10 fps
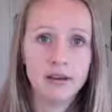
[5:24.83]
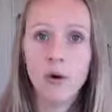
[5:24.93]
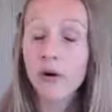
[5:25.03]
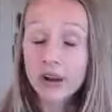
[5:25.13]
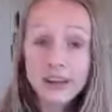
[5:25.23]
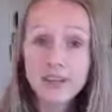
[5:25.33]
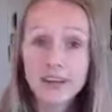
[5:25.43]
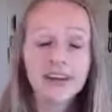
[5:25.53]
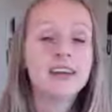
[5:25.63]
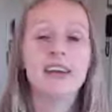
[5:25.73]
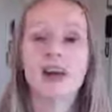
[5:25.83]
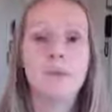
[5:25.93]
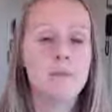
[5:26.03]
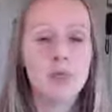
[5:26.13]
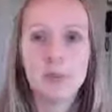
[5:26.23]
or even
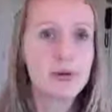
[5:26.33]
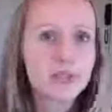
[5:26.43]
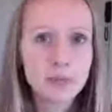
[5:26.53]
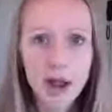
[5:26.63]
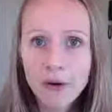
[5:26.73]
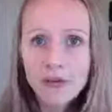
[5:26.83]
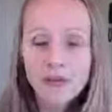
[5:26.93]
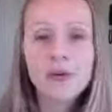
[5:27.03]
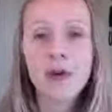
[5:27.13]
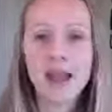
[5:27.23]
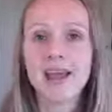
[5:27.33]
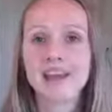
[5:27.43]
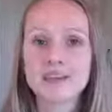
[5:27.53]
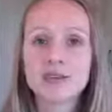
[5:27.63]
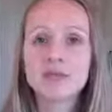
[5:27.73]
the most powerful way
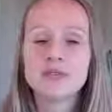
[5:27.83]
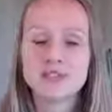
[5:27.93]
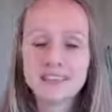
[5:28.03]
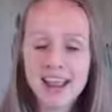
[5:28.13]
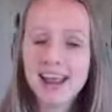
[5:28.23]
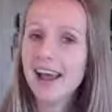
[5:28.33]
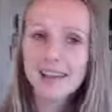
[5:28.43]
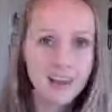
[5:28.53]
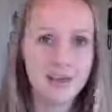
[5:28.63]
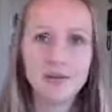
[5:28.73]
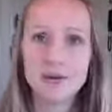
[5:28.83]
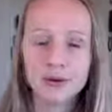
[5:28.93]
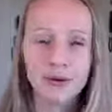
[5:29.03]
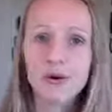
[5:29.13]
is to say, I love you,